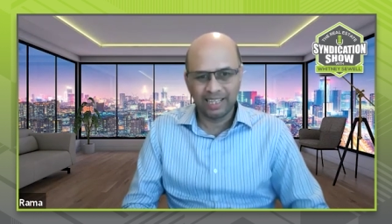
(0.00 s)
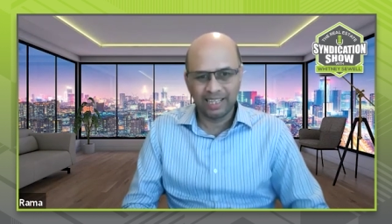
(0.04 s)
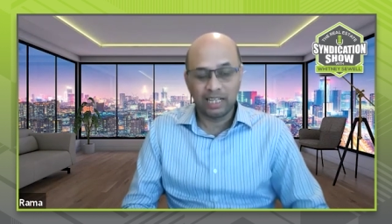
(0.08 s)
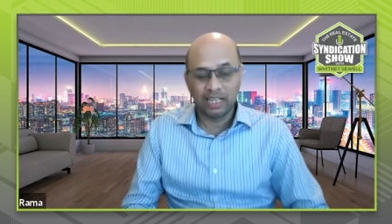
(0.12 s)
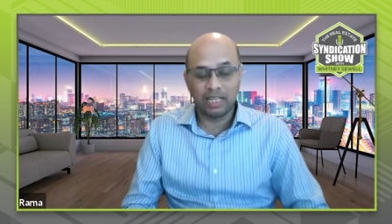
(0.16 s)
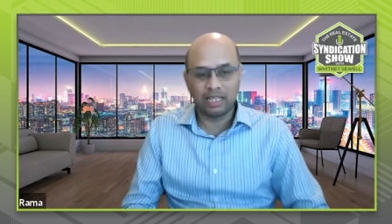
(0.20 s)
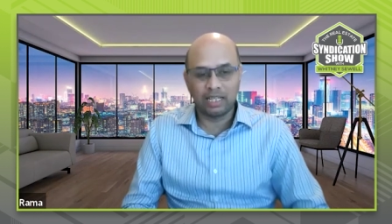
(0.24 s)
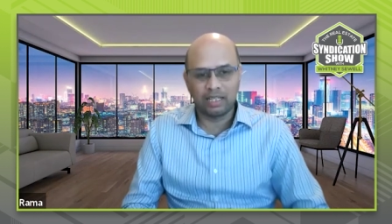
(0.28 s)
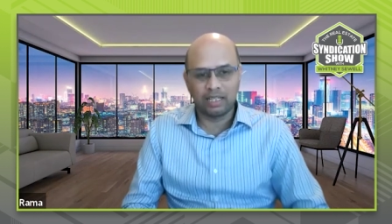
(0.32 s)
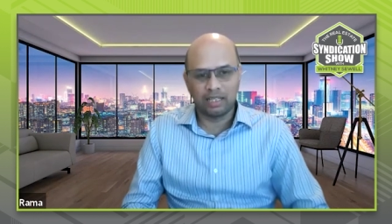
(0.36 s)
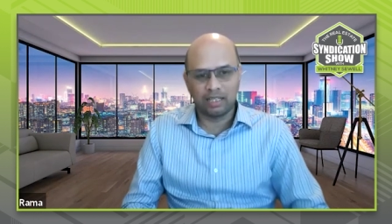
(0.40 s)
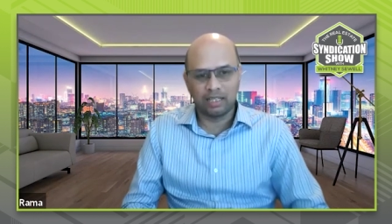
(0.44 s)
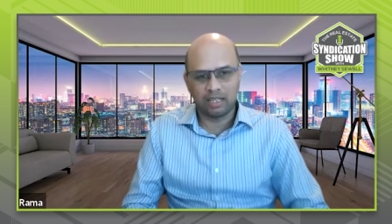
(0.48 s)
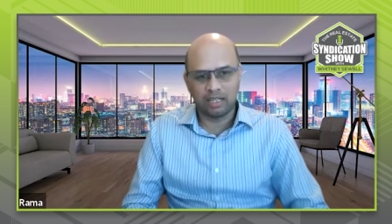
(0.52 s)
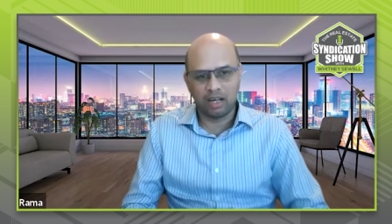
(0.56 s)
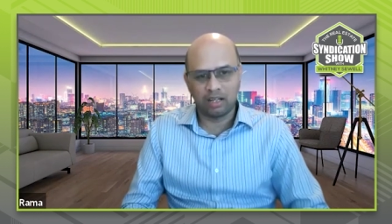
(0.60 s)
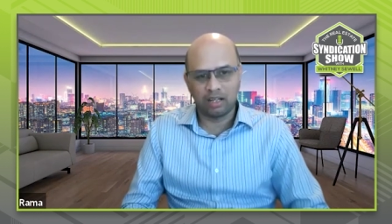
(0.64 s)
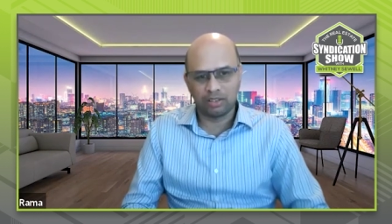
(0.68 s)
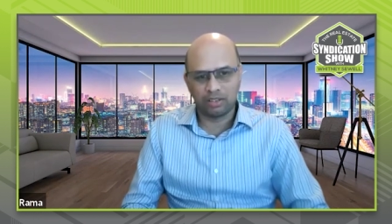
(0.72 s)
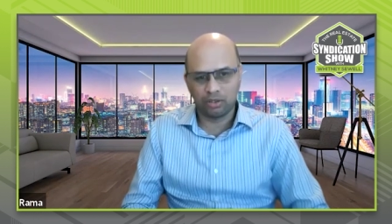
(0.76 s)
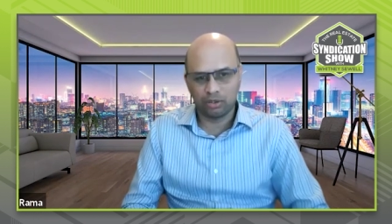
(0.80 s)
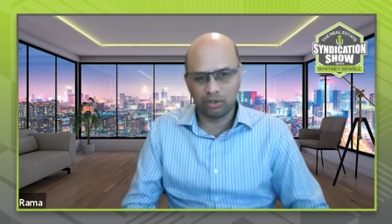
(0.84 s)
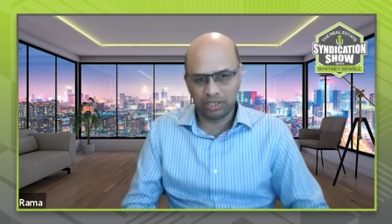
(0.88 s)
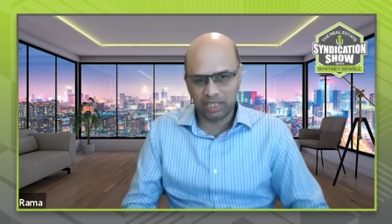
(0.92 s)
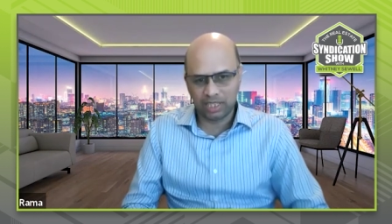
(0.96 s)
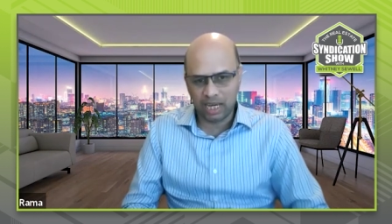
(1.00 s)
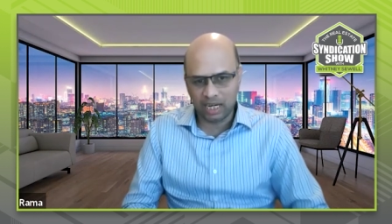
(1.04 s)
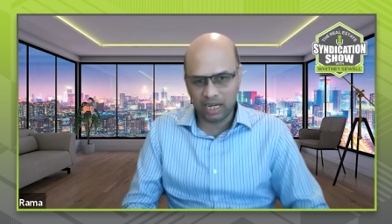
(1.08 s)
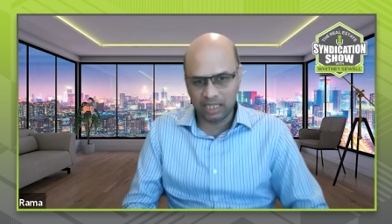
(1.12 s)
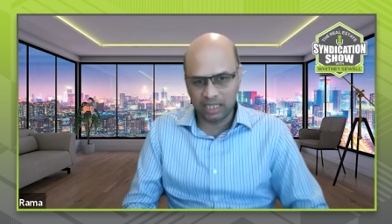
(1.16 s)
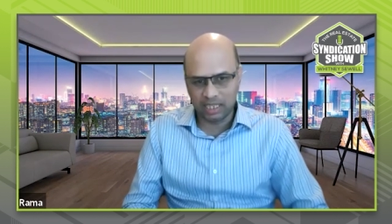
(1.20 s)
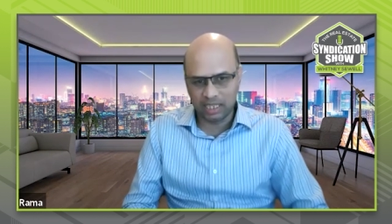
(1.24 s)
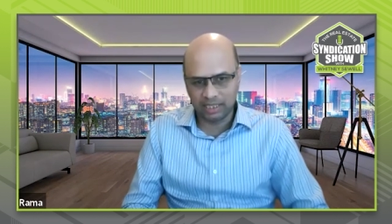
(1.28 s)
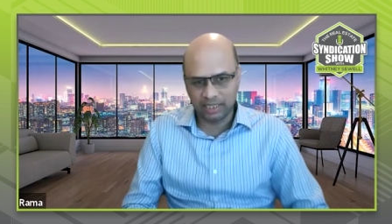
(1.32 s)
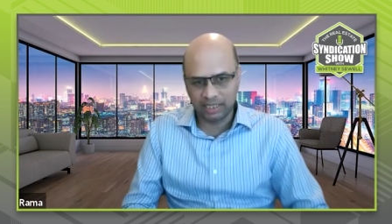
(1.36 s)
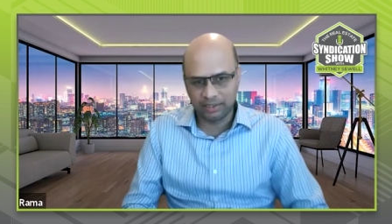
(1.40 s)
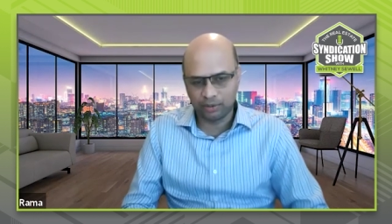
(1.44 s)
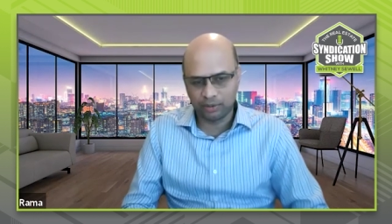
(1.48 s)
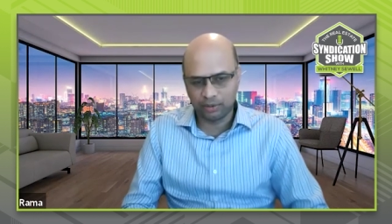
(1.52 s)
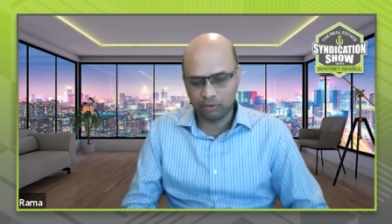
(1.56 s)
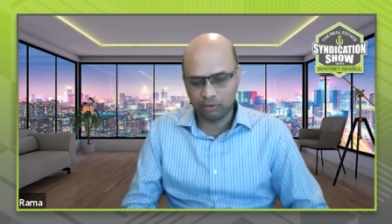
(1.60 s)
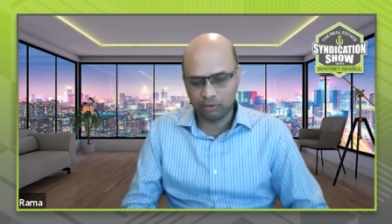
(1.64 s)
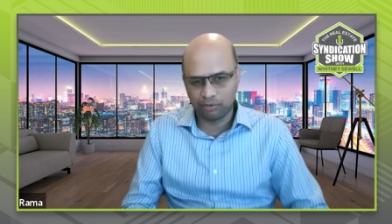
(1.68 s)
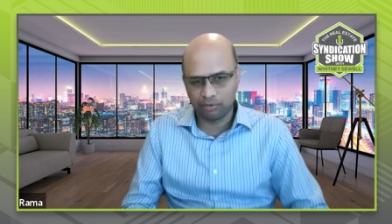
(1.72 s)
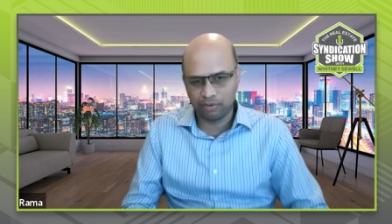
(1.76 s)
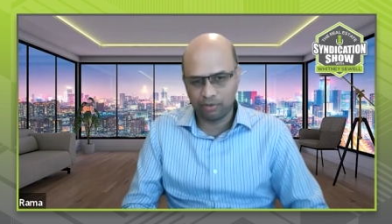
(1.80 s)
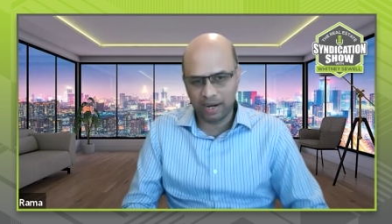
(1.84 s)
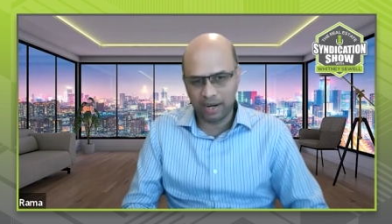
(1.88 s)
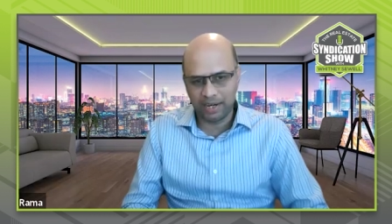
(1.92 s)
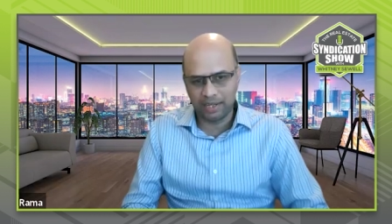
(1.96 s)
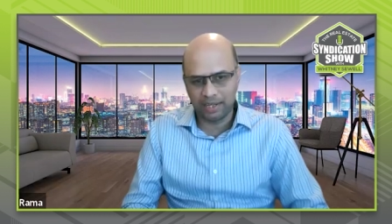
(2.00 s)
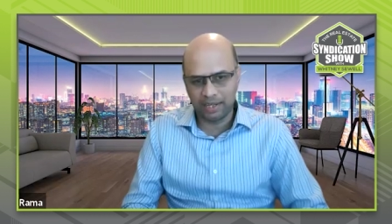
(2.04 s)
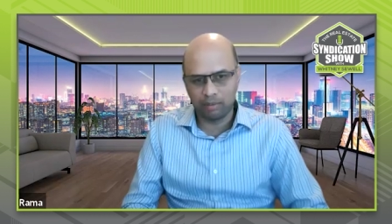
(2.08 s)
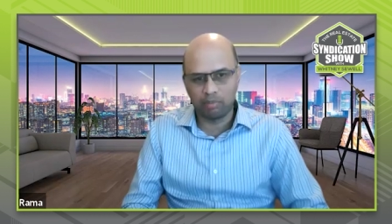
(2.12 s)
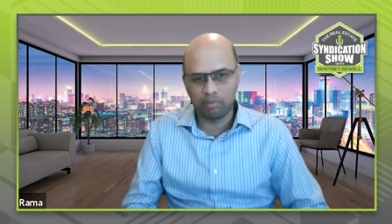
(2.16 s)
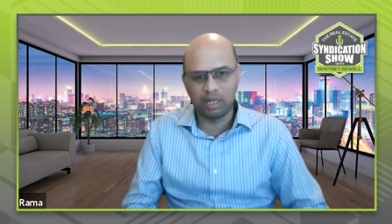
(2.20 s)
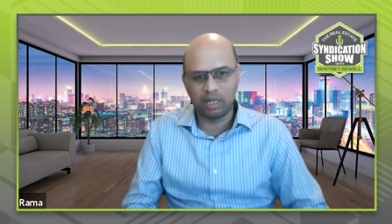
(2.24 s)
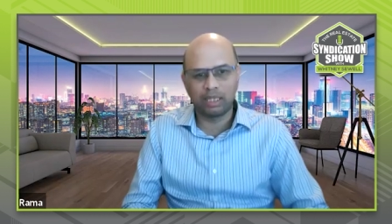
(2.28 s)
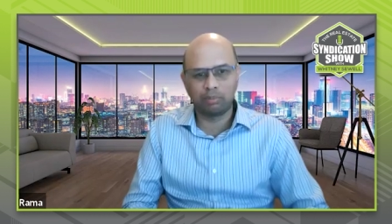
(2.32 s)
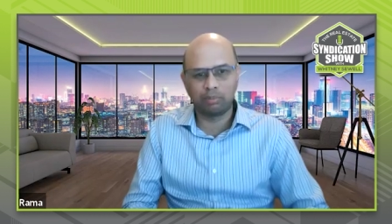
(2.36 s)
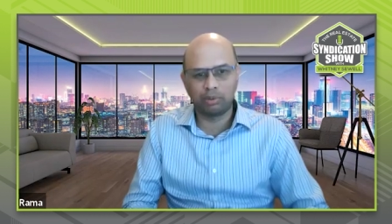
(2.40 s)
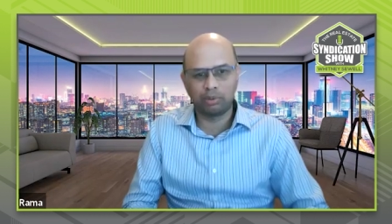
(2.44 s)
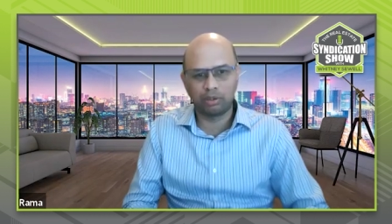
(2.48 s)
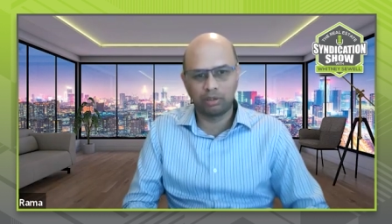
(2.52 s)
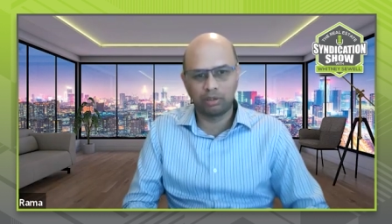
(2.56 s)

it's, it's also challenging to find multiple,